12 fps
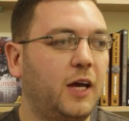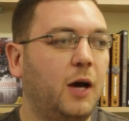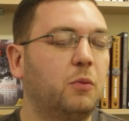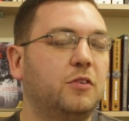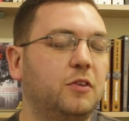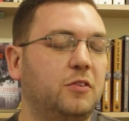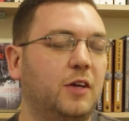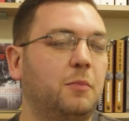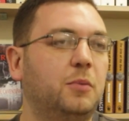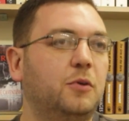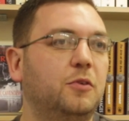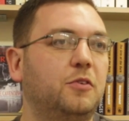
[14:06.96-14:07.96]
countless
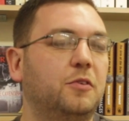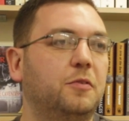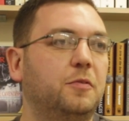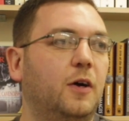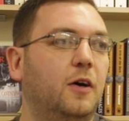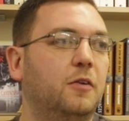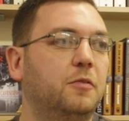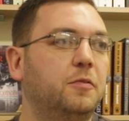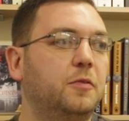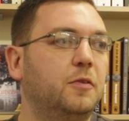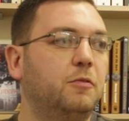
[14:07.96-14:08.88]
examples of